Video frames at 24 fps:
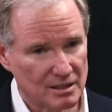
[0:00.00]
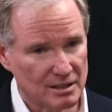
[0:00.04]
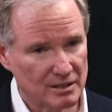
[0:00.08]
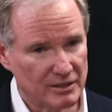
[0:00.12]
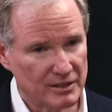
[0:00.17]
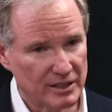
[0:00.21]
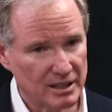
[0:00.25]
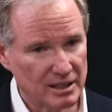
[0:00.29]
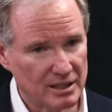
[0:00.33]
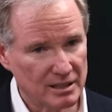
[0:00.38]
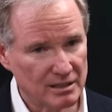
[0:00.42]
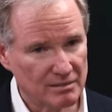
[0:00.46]

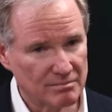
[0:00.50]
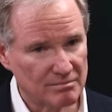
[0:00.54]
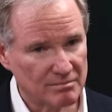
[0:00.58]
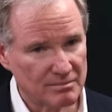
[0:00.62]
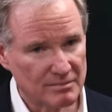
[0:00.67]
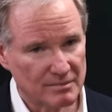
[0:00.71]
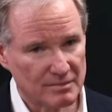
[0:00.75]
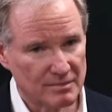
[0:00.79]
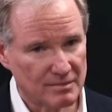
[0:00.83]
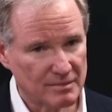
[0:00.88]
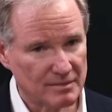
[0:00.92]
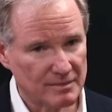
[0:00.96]
the
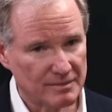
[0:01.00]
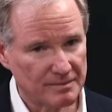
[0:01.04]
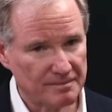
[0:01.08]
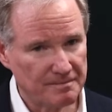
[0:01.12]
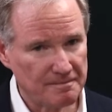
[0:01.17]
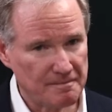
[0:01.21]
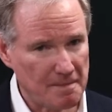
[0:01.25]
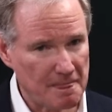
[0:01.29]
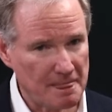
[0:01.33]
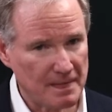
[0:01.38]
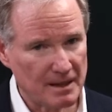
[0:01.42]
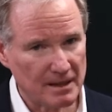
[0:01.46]

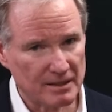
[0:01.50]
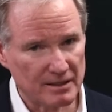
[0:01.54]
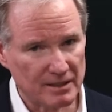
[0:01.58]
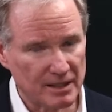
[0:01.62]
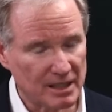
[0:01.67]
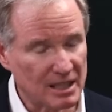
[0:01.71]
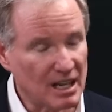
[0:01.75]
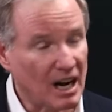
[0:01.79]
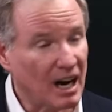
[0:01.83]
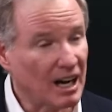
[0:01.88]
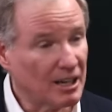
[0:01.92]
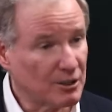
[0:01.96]
the
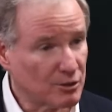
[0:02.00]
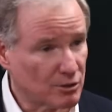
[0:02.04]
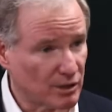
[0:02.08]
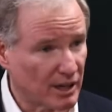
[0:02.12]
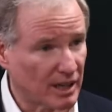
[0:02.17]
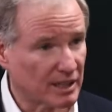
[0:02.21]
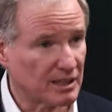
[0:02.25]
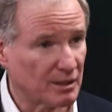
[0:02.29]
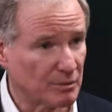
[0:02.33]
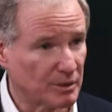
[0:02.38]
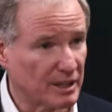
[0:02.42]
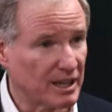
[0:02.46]

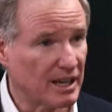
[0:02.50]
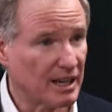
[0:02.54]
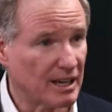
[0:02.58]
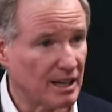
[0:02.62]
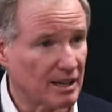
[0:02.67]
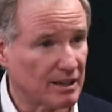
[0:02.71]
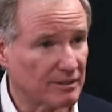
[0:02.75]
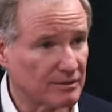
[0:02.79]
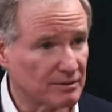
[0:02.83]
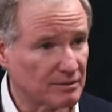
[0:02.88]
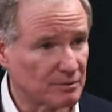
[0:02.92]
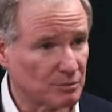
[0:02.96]
contract that we
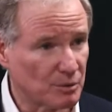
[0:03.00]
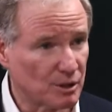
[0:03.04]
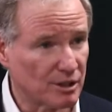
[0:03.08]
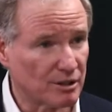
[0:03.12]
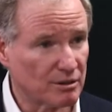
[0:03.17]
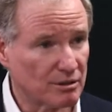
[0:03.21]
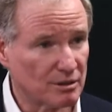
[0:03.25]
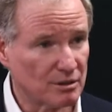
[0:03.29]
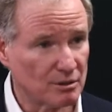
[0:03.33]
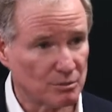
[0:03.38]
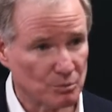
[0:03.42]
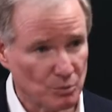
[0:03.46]
have with
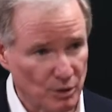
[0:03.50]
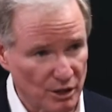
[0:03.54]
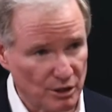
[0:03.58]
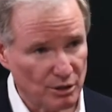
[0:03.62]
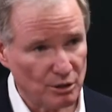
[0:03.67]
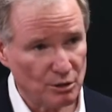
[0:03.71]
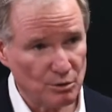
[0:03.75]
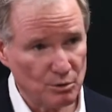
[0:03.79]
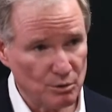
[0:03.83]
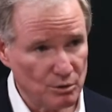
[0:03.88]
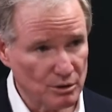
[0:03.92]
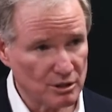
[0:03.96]

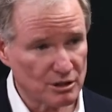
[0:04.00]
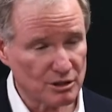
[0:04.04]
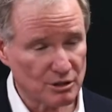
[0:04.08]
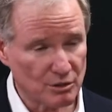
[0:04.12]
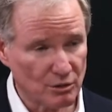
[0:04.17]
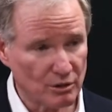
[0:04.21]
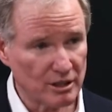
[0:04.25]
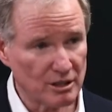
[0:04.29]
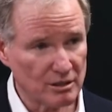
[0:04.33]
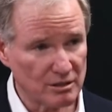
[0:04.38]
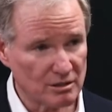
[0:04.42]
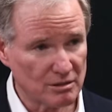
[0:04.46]
who is
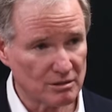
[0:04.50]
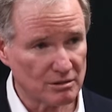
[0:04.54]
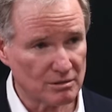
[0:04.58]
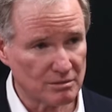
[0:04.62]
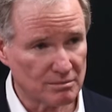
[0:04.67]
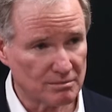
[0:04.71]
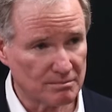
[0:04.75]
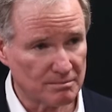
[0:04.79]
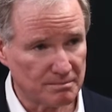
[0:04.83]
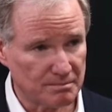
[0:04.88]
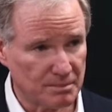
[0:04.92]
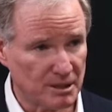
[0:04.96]
going to
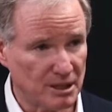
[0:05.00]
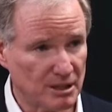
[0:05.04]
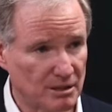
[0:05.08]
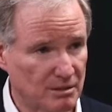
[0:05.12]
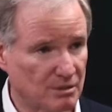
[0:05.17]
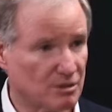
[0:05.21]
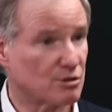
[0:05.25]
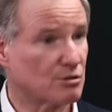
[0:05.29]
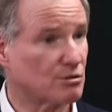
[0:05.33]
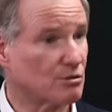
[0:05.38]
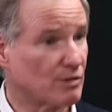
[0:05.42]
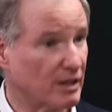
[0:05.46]
be
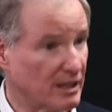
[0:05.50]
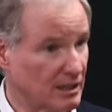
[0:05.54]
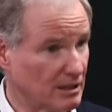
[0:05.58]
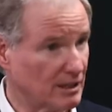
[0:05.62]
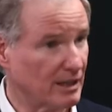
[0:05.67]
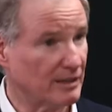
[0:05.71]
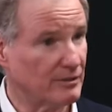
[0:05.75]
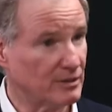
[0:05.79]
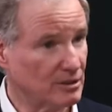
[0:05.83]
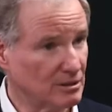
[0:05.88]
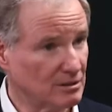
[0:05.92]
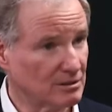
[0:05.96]
straight and
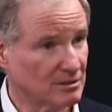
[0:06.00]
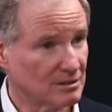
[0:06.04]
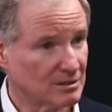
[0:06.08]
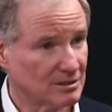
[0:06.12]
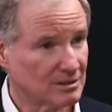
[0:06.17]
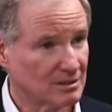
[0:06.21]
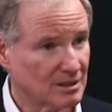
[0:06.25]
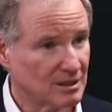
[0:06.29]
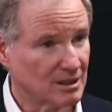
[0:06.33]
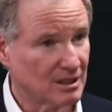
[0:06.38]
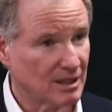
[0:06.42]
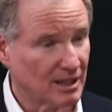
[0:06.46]
level
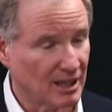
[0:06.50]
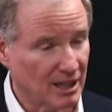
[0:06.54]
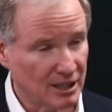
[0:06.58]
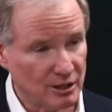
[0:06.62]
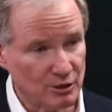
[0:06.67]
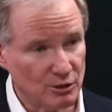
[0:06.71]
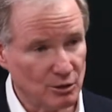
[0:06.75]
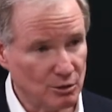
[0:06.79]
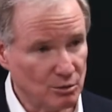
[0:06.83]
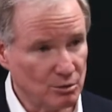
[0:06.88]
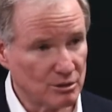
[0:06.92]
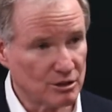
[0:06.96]
and
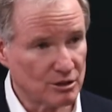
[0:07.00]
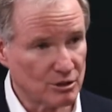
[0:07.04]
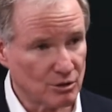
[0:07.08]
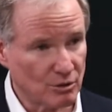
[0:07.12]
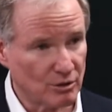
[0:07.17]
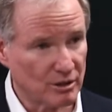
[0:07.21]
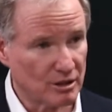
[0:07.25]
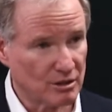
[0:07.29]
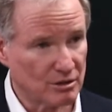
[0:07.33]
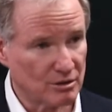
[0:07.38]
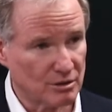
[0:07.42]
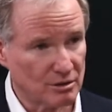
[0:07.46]
who is
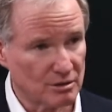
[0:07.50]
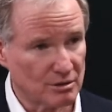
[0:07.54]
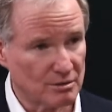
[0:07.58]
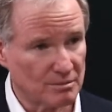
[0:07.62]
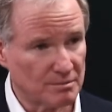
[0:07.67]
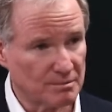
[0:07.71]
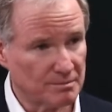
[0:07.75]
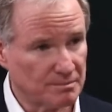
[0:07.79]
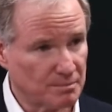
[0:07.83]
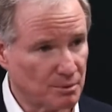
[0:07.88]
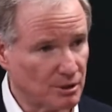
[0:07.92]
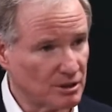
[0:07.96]
going to
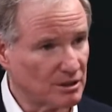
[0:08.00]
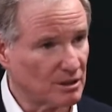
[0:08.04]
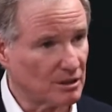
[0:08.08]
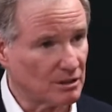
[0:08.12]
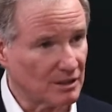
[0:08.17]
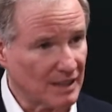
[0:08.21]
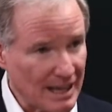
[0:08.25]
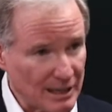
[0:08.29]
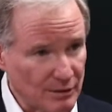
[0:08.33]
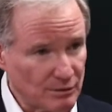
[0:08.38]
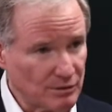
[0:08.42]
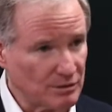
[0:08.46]
put the
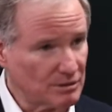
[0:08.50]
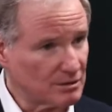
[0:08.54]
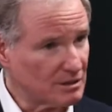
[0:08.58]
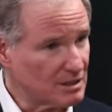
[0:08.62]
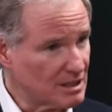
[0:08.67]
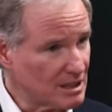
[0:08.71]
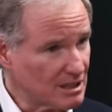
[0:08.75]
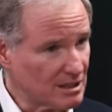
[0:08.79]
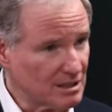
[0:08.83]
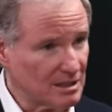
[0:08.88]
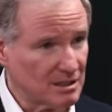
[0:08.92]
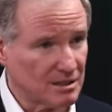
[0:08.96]
lateral
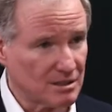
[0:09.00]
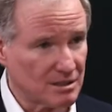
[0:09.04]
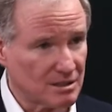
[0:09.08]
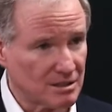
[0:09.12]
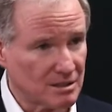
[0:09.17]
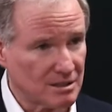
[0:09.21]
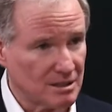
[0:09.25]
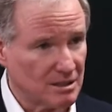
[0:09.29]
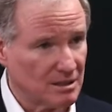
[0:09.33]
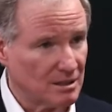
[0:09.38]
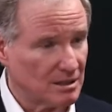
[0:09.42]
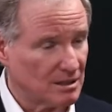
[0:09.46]
distance,
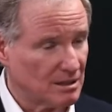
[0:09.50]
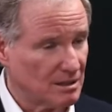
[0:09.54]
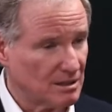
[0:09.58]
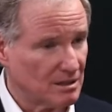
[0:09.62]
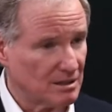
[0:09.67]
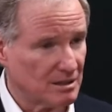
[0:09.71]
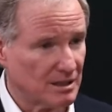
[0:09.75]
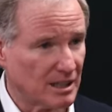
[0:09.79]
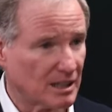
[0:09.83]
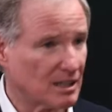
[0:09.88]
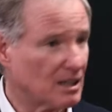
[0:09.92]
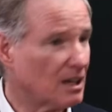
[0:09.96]

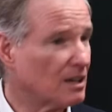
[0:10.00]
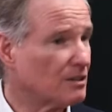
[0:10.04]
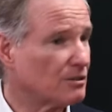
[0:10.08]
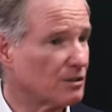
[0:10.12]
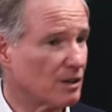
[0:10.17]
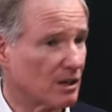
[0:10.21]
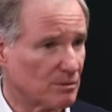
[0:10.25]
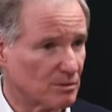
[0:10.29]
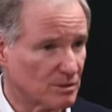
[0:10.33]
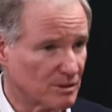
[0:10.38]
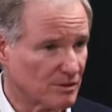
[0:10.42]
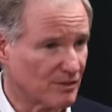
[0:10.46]
that
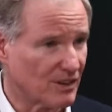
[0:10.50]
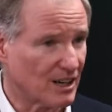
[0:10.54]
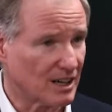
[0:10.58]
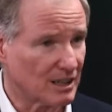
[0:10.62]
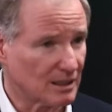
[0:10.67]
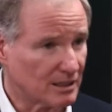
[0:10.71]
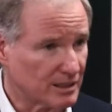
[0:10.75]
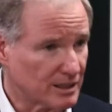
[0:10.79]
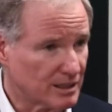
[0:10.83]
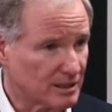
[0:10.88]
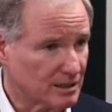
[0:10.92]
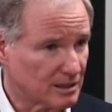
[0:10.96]
contract was
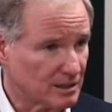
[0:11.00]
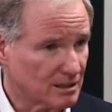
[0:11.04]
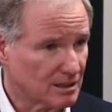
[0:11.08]
violated.